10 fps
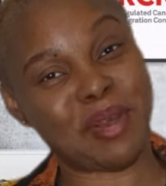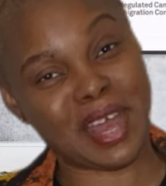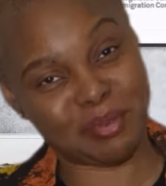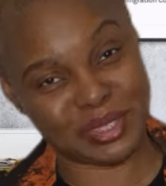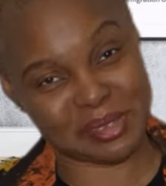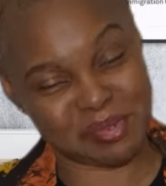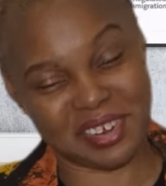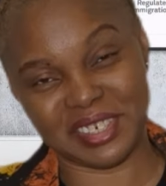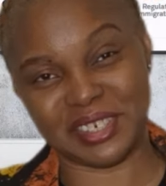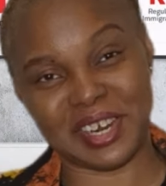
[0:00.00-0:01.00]
back with
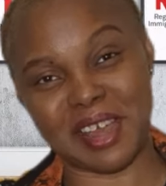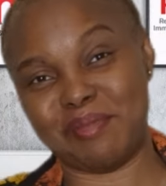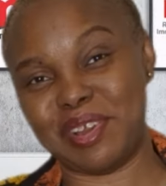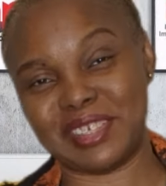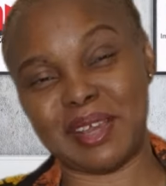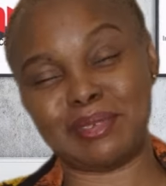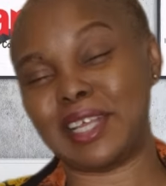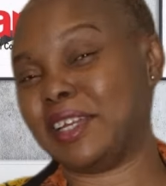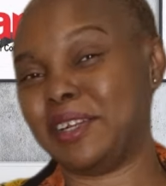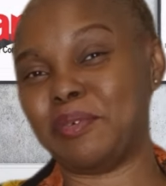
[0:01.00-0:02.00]
immigration now because i'm
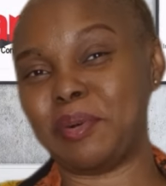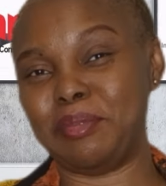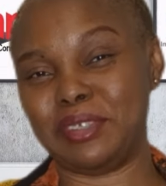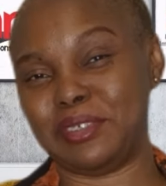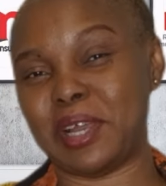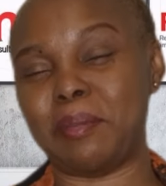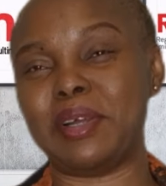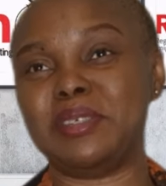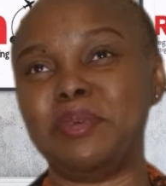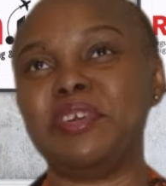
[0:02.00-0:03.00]
standing in one place to talk
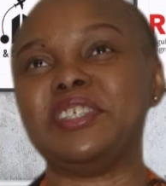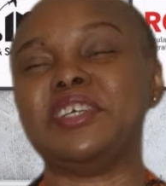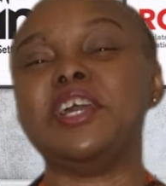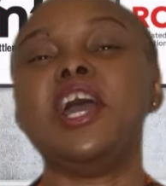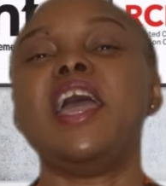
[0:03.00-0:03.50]
about immigration